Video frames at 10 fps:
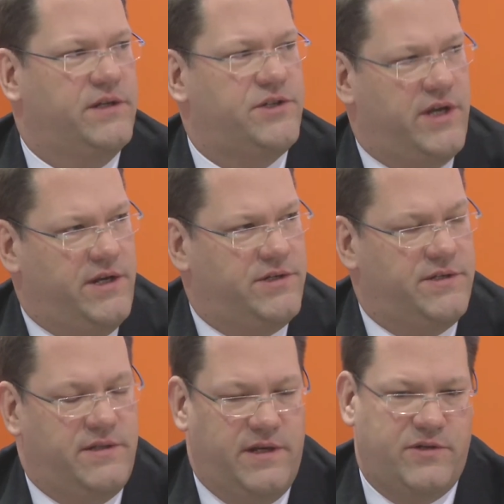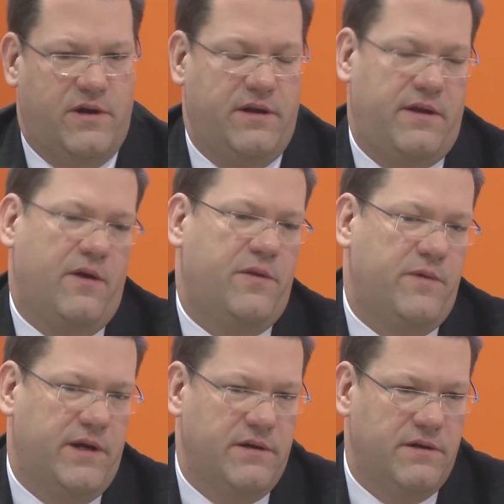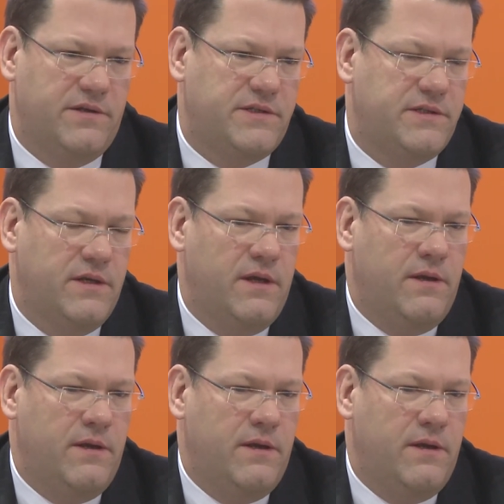exchanges, electronic health records,